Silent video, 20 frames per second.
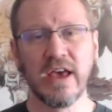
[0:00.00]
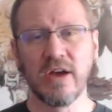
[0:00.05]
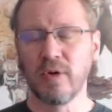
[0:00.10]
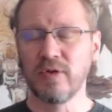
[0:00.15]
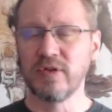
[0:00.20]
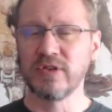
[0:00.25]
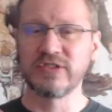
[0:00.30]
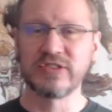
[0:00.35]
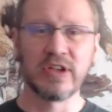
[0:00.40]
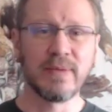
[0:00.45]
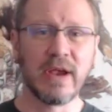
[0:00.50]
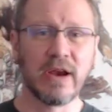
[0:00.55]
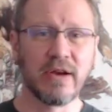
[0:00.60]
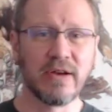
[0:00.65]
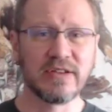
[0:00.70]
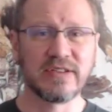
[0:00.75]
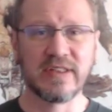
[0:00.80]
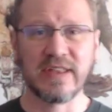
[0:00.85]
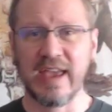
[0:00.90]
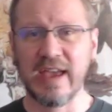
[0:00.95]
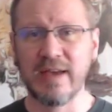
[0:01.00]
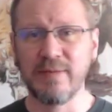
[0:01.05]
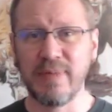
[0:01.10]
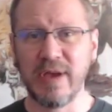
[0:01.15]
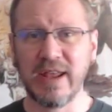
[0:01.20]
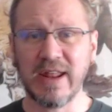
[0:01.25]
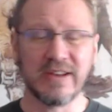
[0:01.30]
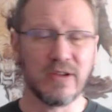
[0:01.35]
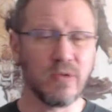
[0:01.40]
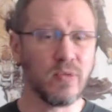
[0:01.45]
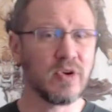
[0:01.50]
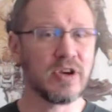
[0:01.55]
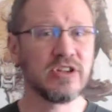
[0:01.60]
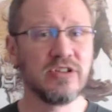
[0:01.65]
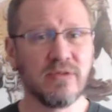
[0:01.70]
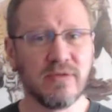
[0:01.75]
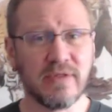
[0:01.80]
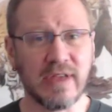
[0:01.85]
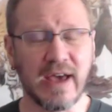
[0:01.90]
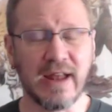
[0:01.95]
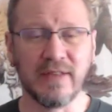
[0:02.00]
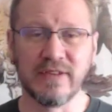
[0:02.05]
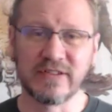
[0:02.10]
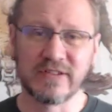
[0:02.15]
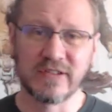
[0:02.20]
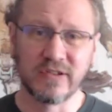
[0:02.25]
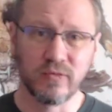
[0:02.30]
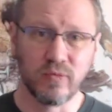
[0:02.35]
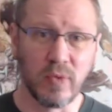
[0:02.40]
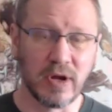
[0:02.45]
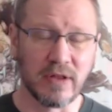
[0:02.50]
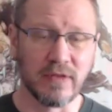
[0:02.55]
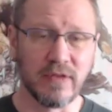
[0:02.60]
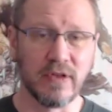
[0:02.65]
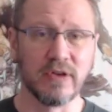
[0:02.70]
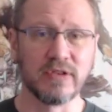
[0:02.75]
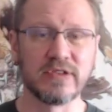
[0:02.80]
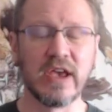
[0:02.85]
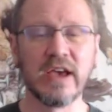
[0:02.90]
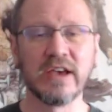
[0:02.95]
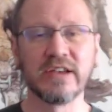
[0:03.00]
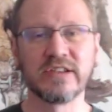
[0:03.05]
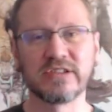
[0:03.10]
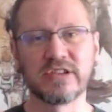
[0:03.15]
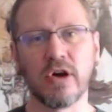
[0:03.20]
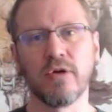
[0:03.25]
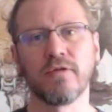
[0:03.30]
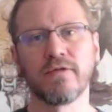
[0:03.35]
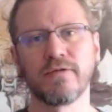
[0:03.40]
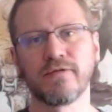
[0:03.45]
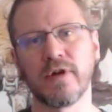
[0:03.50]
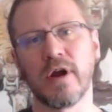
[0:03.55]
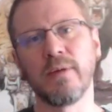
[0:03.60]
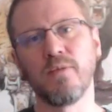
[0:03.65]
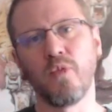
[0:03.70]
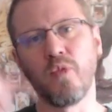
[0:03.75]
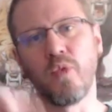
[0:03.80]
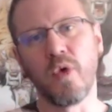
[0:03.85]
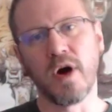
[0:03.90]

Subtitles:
Well, there's some areas of the campaign I didn't want to do that, and this is one of those. So from